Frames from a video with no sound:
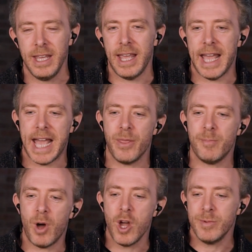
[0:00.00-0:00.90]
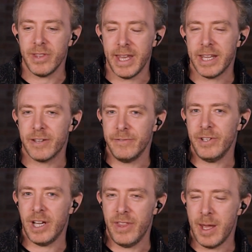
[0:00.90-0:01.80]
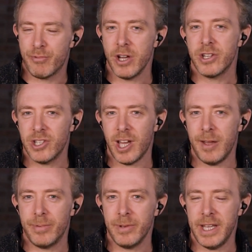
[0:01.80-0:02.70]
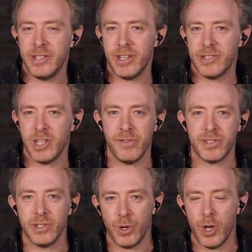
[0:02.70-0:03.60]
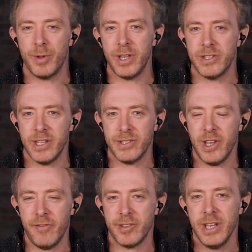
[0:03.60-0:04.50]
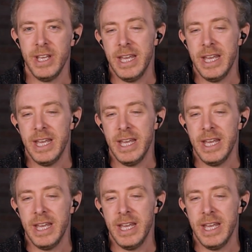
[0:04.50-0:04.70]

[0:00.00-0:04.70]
and the moment they convert their prototype internet service into an open internet service,